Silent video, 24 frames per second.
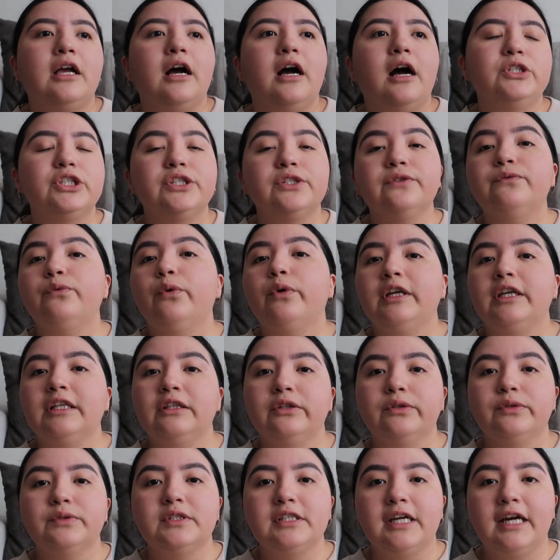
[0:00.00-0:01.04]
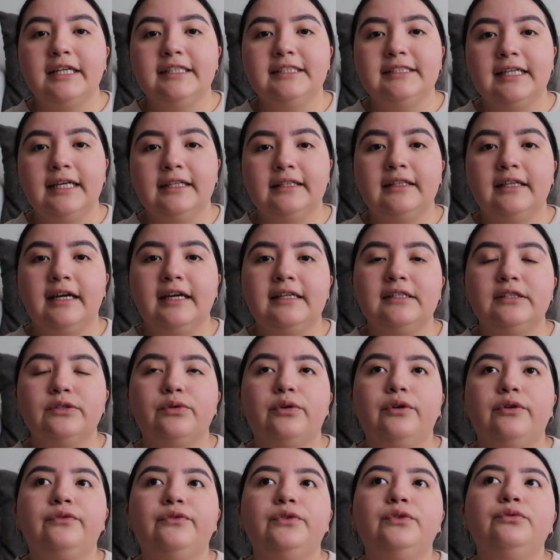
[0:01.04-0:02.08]
just avoiding those tight deadlines,
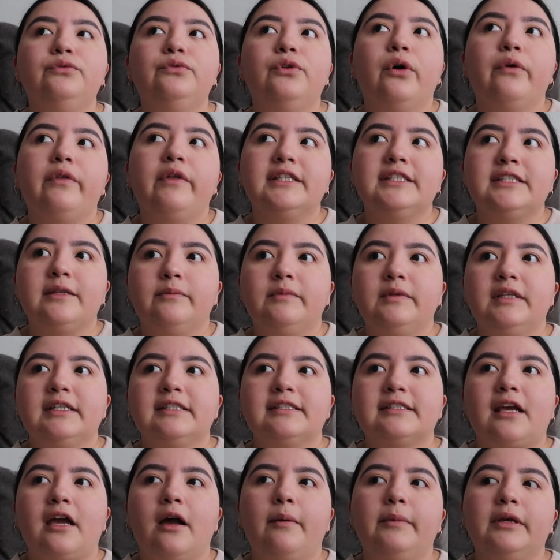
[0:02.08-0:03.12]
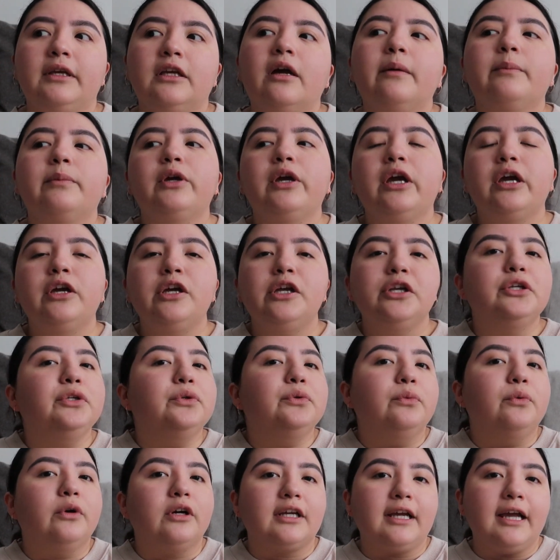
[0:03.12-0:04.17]
or if you know that something's coming up, can
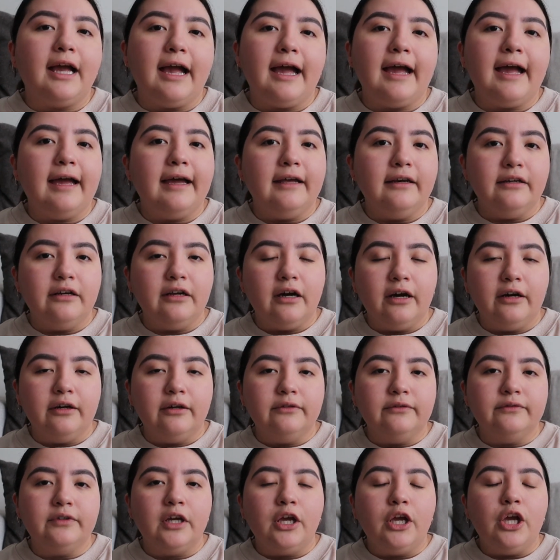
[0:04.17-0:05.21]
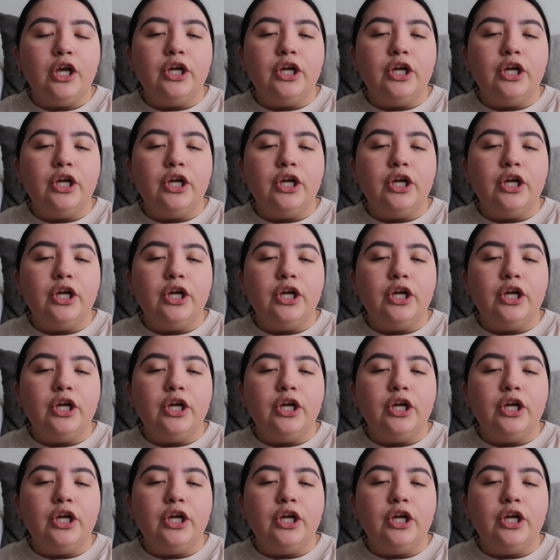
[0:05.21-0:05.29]
you work ahead of